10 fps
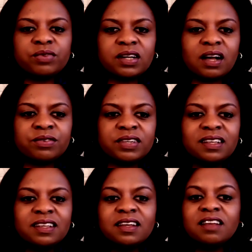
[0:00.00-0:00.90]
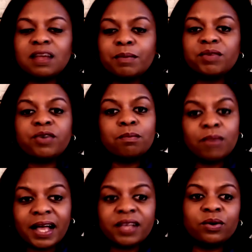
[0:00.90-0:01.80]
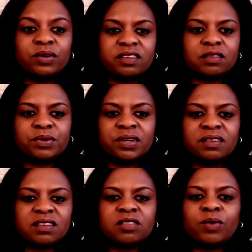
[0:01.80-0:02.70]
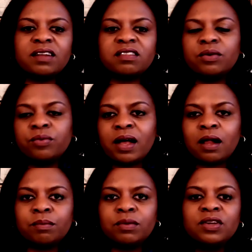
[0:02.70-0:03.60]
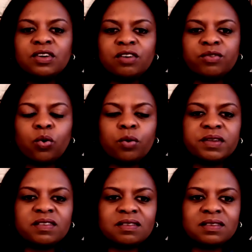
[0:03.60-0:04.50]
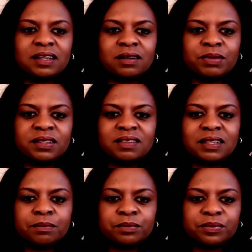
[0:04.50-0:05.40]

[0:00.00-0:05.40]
recovery, stemming from my own experience, as well as the realm of corporate sustainability.